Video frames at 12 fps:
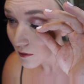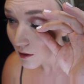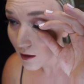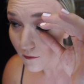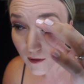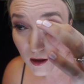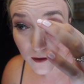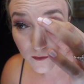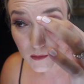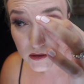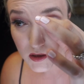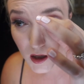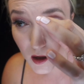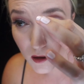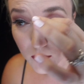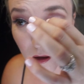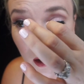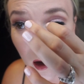And if I give them a
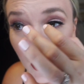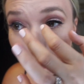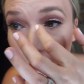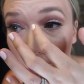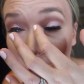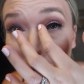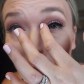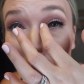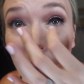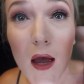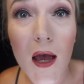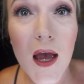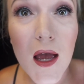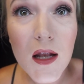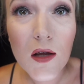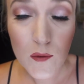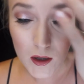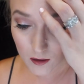tug, they're not gonna go
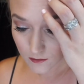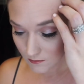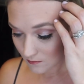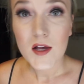anywhere.